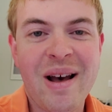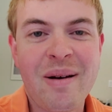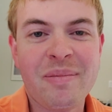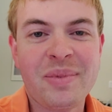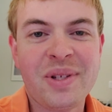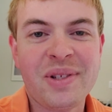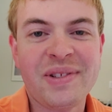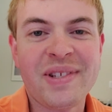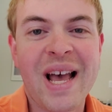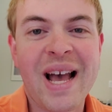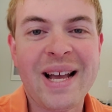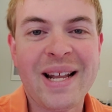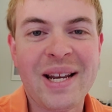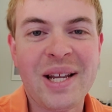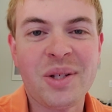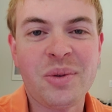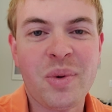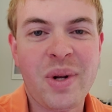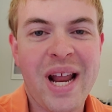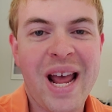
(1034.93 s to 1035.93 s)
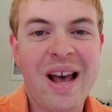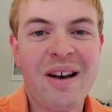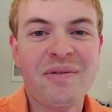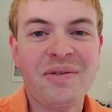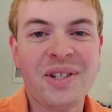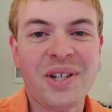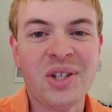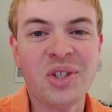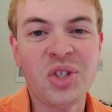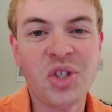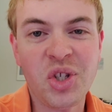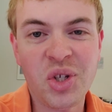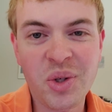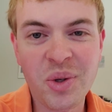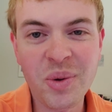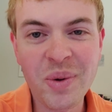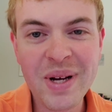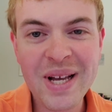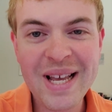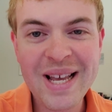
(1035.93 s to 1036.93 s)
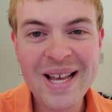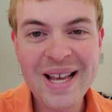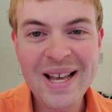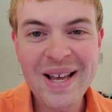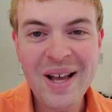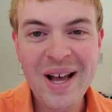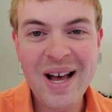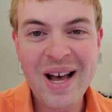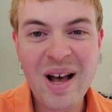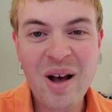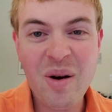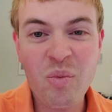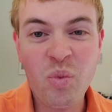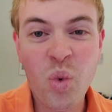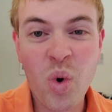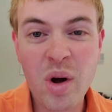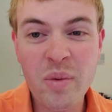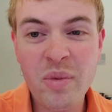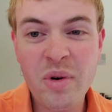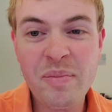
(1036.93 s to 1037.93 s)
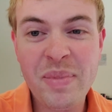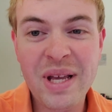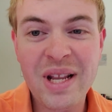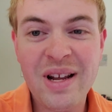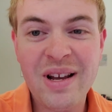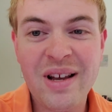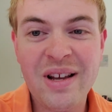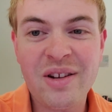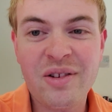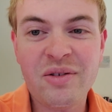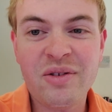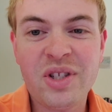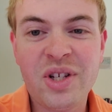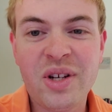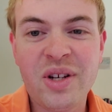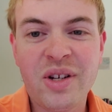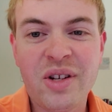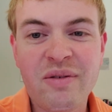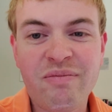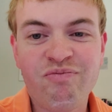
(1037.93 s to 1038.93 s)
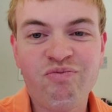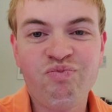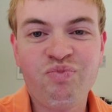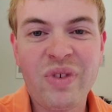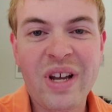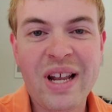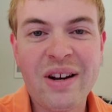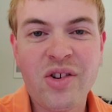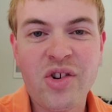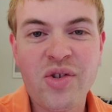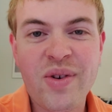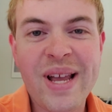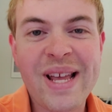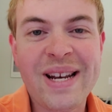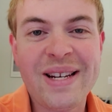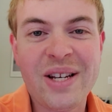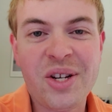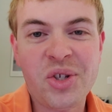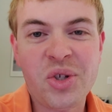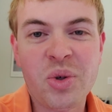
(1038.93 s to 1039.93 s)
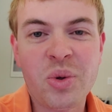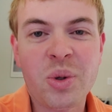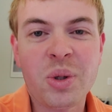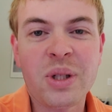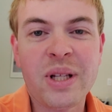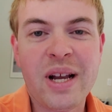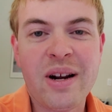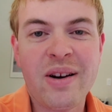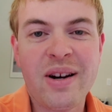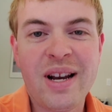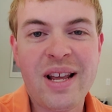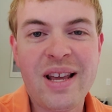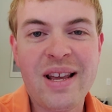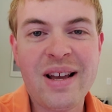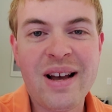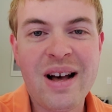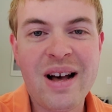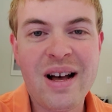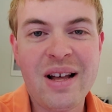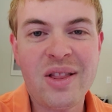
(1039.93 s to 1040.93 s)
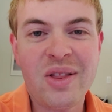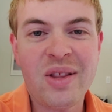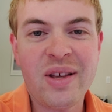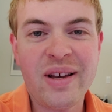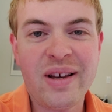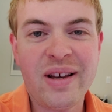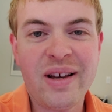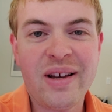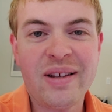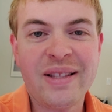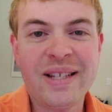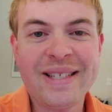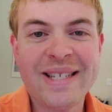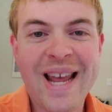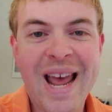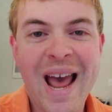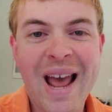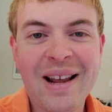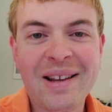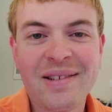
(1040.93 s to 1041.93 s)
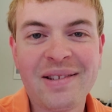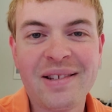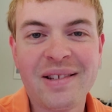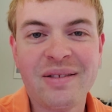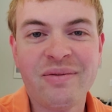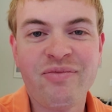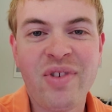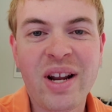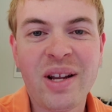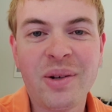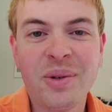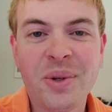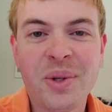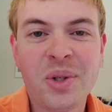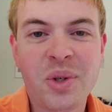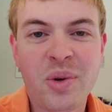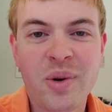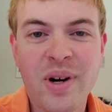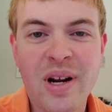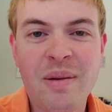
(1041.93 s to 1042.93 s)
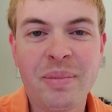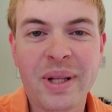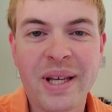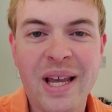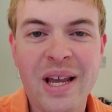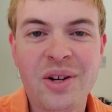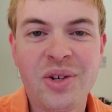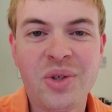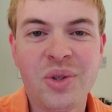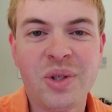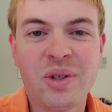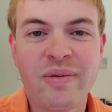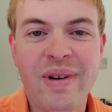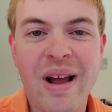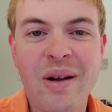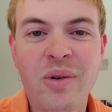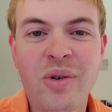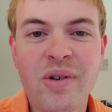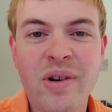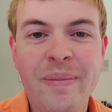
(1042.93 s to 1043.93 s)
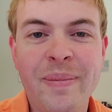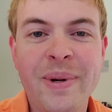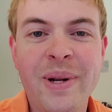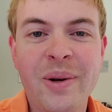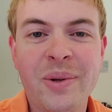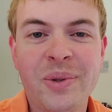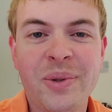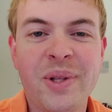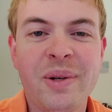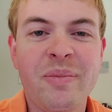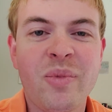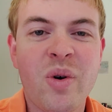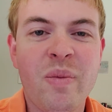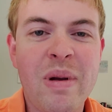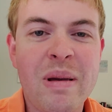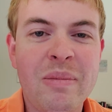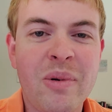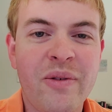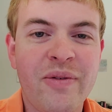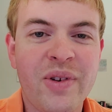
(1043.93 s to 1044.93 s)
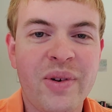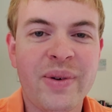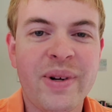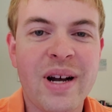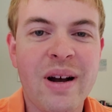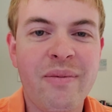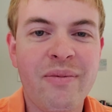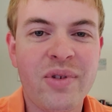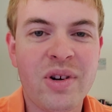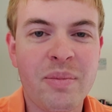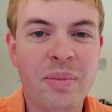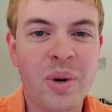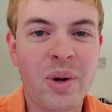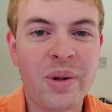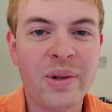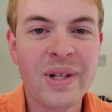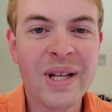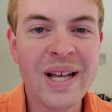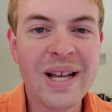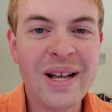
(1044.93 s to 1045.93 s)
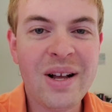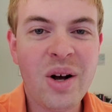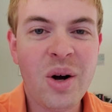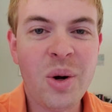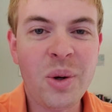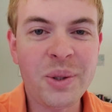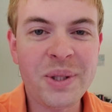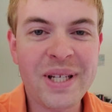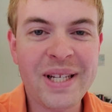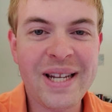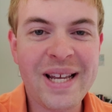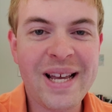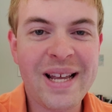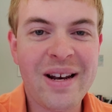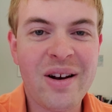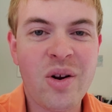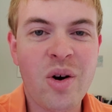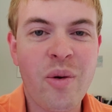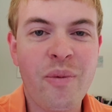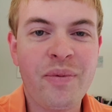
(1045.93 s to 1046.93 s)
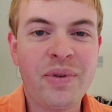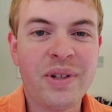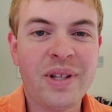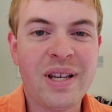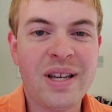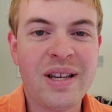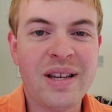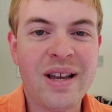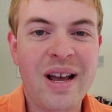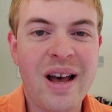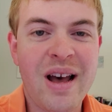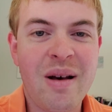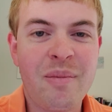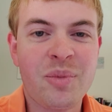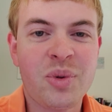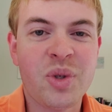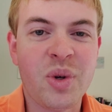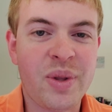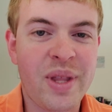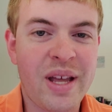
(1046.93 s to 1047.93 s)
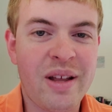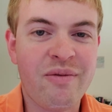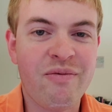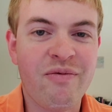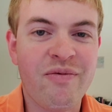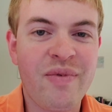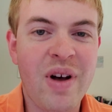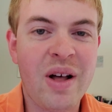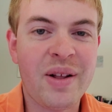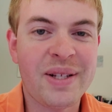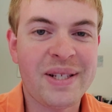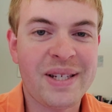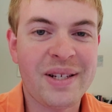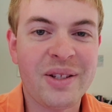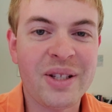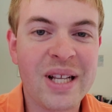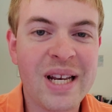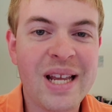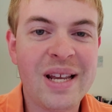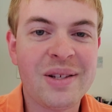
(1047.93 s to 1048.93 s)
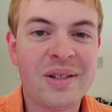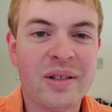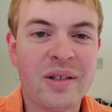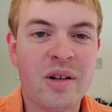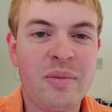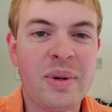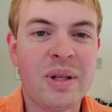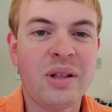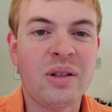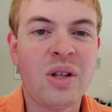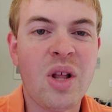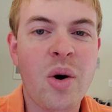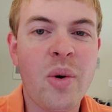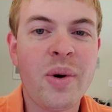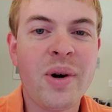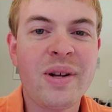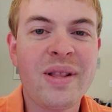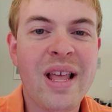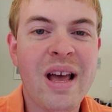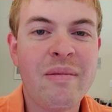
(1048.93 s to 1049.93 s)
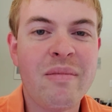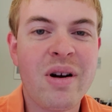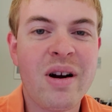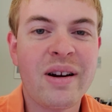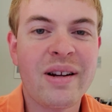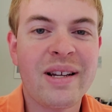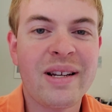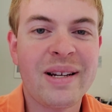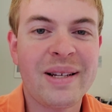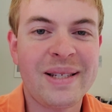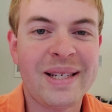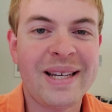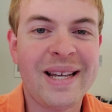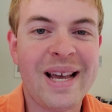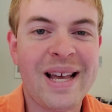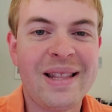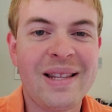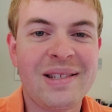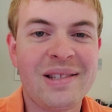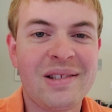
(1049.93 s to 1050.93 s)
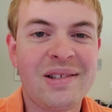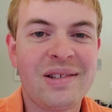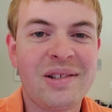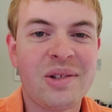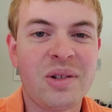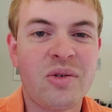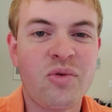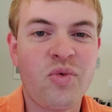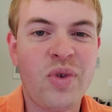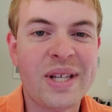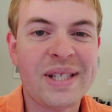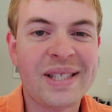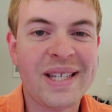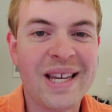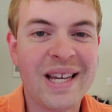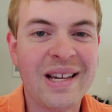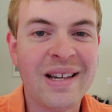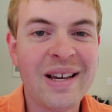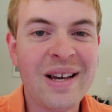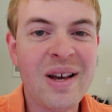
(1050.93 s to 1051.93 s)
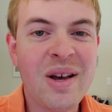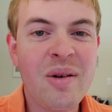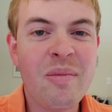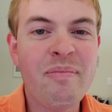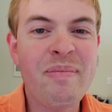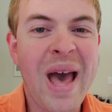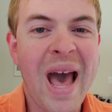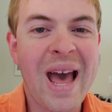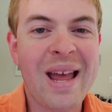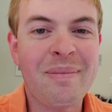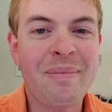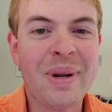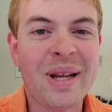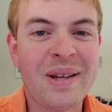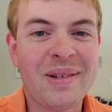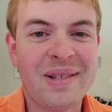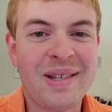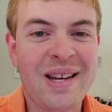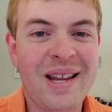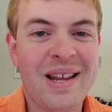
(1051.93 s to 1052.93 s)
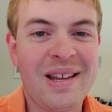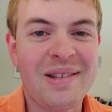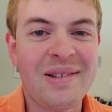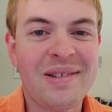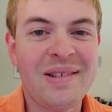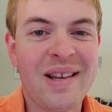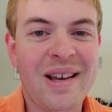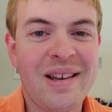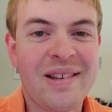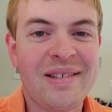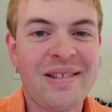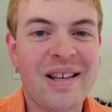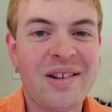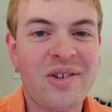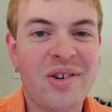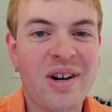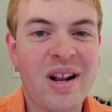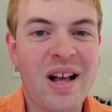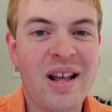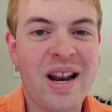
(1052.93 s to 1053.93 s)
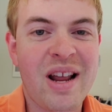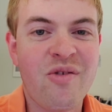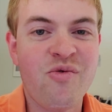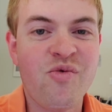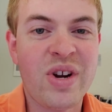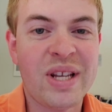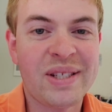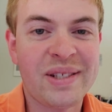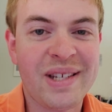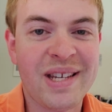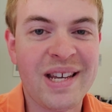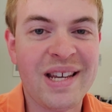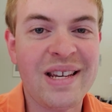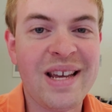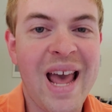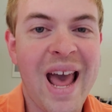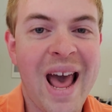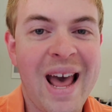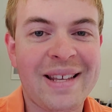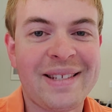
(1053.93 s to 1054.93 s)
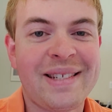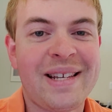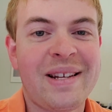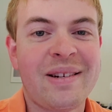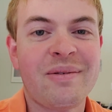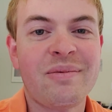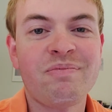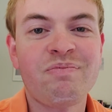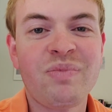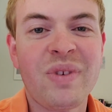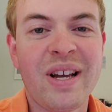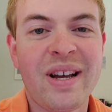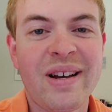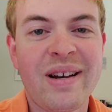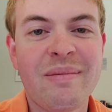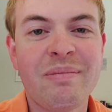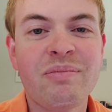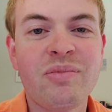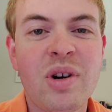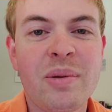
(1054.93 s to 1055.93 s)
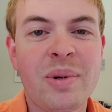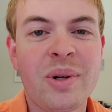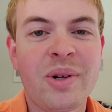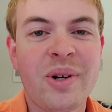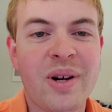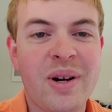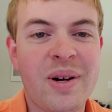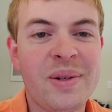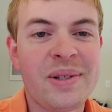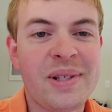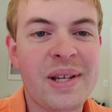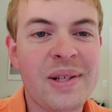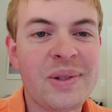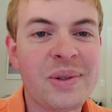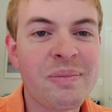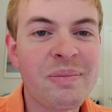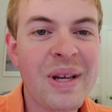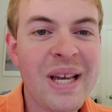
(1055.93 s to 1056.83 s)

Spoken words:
societies would have to do. One would be to kind of create additional clarity on the tax and regulatory implications around crypto so that more people feel comfortable holding it, and hopefully so that volatility is a little bit lower in that market, because again, this is still a risky bet because it is centered on a risky asset, cryptocurrencies.